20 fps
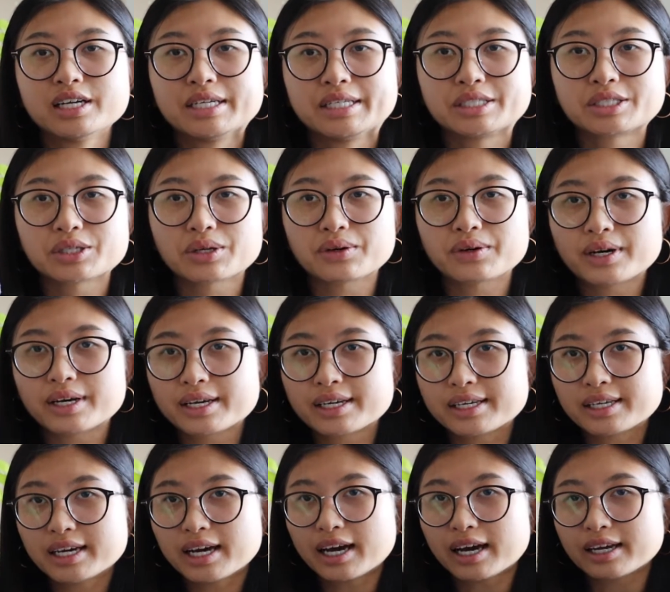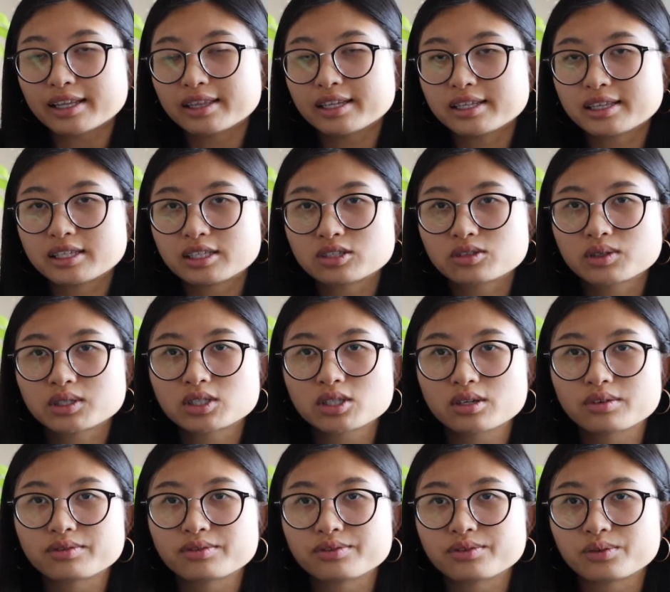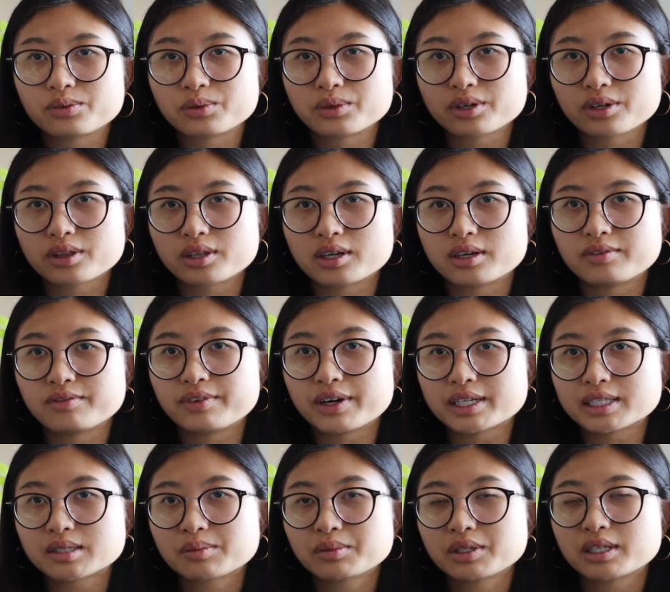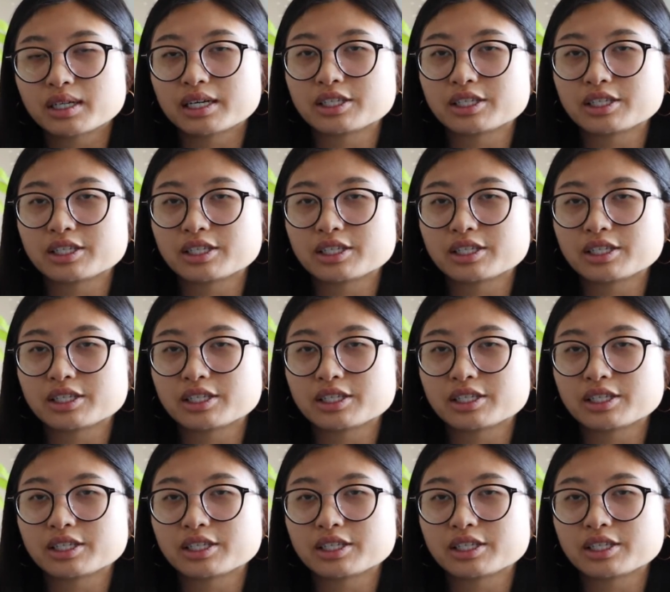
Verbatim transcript: So yeah, I think these ones are worth the investment.